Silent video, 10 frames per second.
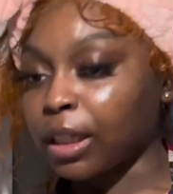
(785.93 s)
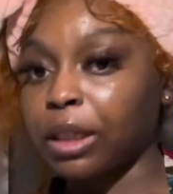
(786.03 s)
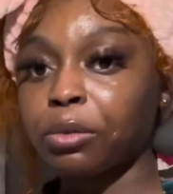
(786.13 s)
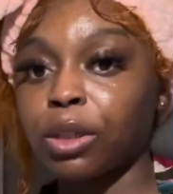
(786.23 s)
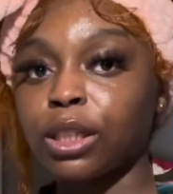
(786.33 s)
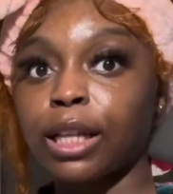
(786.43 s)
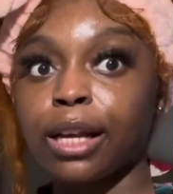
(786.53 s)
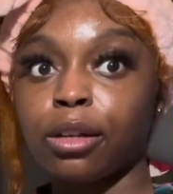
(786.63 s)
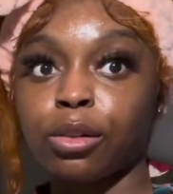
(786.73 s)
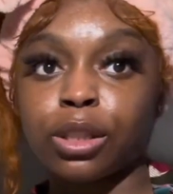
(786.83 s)
It runs
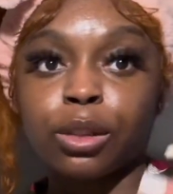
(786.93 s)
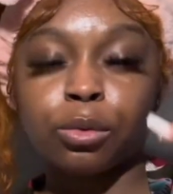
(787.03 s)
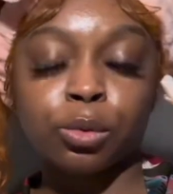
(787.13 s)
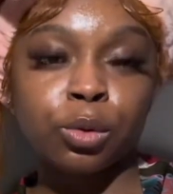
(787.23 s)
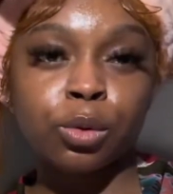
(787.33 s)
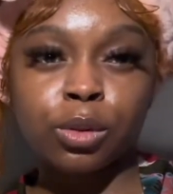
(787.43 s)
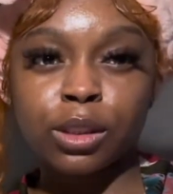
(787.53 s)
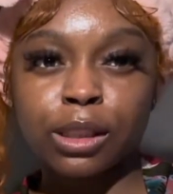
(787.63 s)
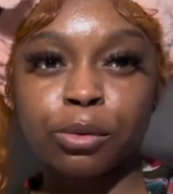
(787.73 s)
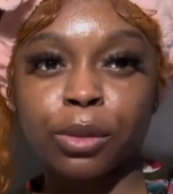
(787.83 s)
down on the rules
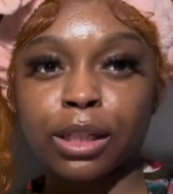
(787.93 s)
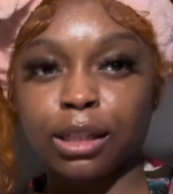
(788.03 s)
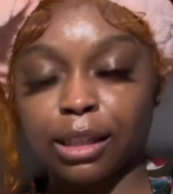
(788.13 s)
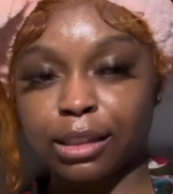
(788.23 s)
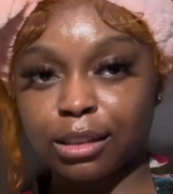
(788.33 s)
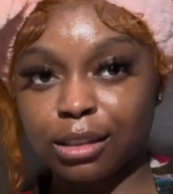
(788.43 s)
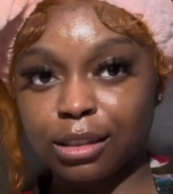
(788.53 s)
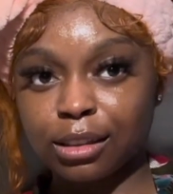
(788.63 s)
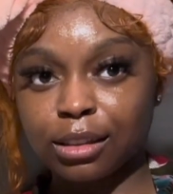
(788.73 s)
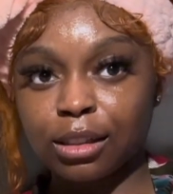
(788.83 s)
and
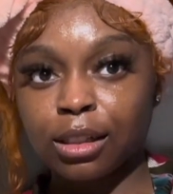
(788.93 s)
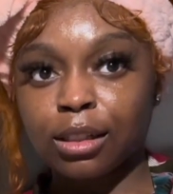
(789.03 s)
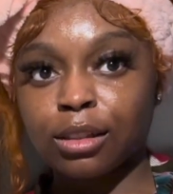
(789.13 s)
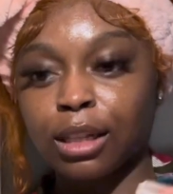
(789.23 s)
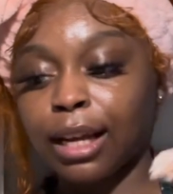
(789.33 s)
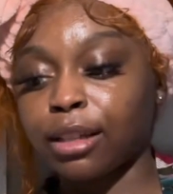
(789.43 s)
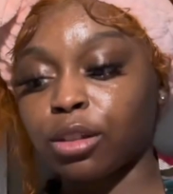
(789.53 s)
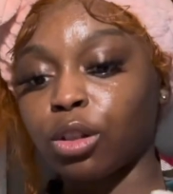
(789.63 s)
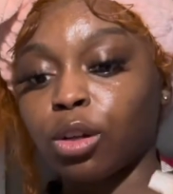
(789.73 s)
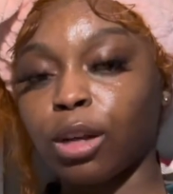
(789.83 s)
regulations like
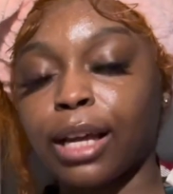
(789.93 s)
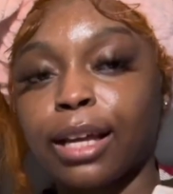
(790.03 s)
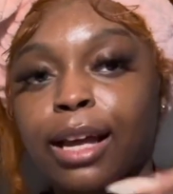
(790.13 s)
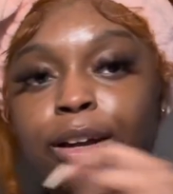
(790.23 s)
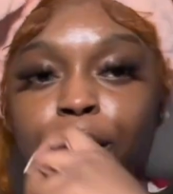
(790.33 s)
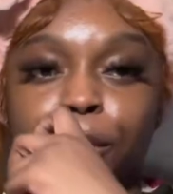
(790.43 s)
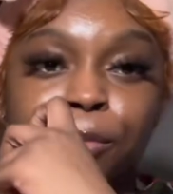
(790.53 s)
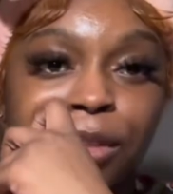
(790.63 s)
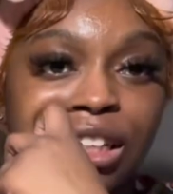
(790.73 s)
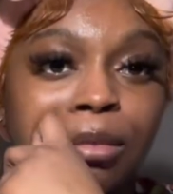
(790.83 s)
you know like how
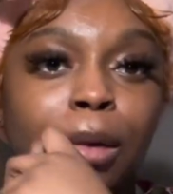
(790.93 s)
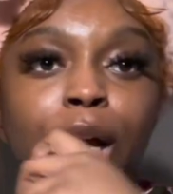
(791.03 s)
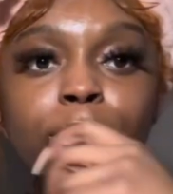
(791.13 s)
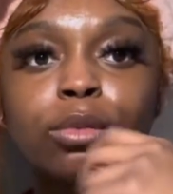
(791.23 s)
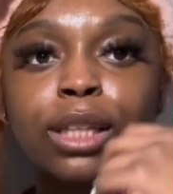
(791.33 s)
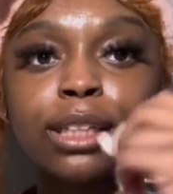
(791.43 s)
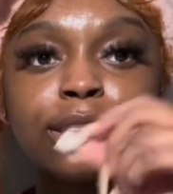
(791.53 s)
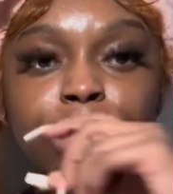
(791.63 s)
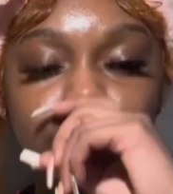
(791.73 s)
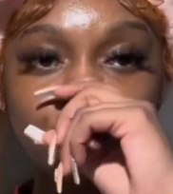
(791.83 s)
in the bible they
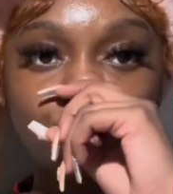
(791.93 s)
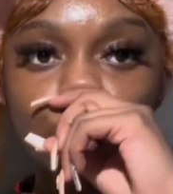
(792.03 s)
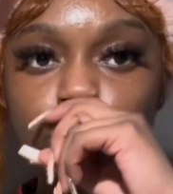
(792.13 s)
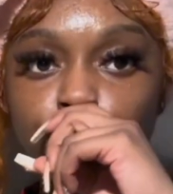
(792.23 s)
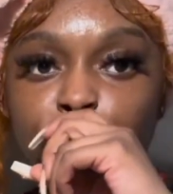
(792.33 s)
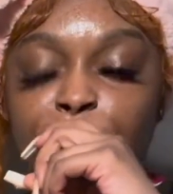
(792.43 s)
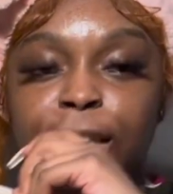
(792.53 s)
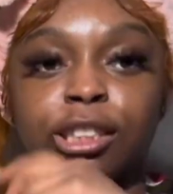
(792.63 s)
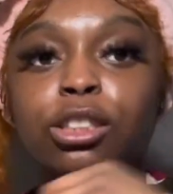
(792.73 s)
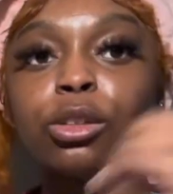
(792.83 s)
say new rules and
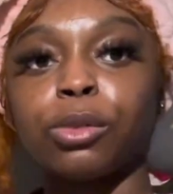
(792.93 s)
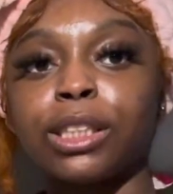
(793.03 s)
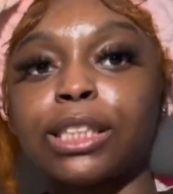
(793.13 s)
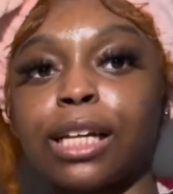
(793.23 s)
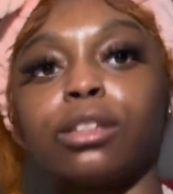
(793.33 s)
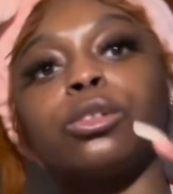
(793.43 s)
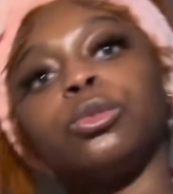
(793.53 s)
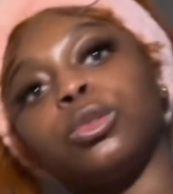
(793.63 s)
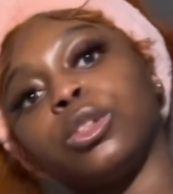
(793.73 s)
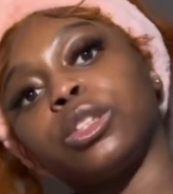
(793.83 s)
regulations so it runs down on
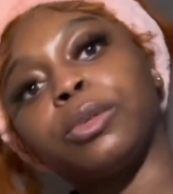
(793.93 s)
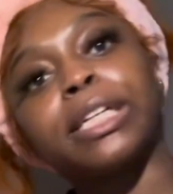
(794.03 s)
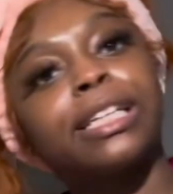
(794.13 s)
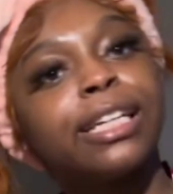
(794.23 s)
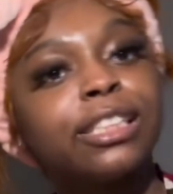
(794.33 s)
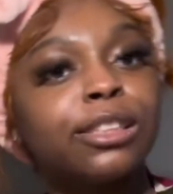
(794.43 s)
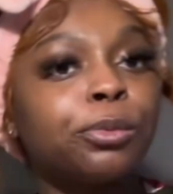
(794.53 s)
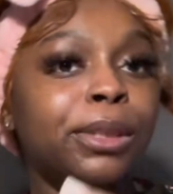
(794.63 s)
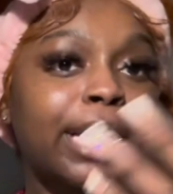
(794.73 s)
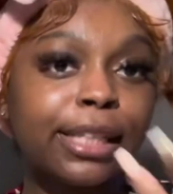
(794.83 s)
the rules the regulations
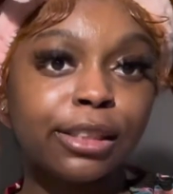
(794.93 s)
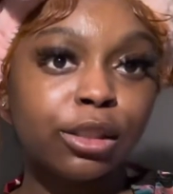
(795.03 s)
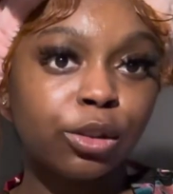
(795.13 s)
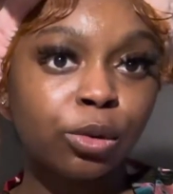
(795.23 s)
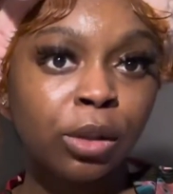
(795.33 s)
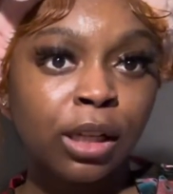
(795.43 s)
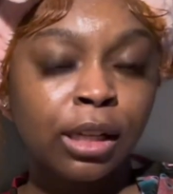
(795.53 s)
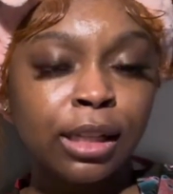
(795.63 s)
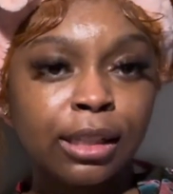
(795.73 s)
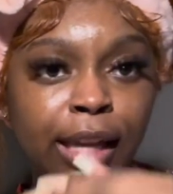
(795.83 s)
what not to do
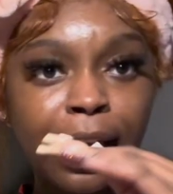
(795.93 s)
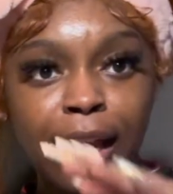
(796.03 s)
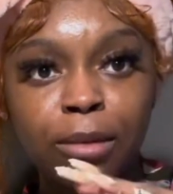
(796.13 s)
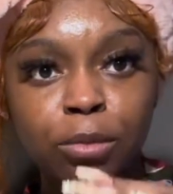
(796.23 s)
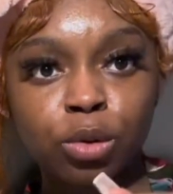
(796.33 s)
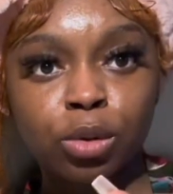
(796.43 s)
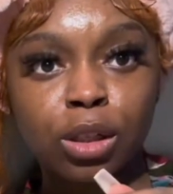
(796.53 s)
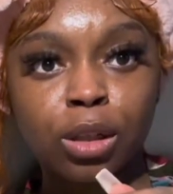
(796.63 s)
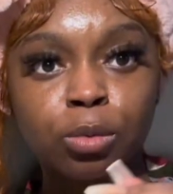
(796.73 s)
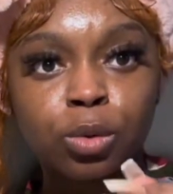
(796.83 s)
the animal
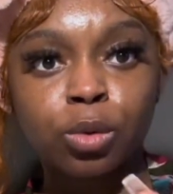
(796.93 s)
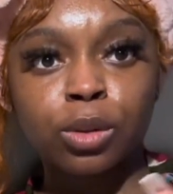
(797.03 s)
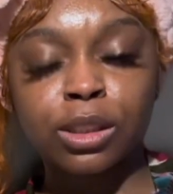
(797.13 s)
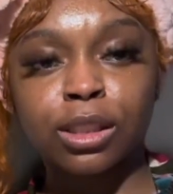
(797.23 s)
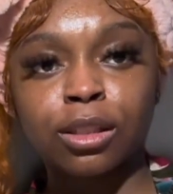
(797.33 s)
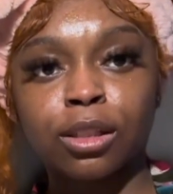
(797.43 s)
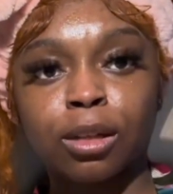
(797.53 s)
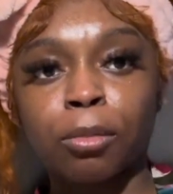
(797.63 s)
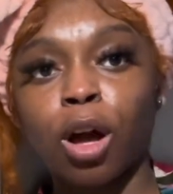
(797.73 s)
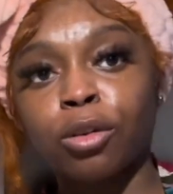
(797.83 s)
um, rules the
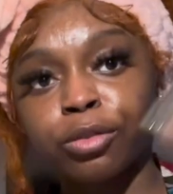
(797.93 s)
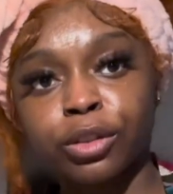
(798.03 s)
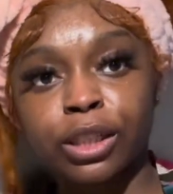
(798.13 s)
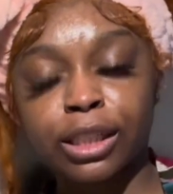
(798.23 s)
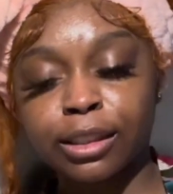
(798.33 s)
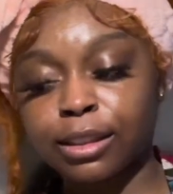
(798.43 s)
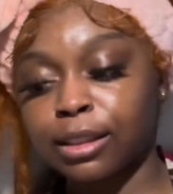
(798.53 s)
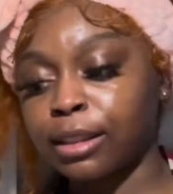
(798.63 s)
um, offerings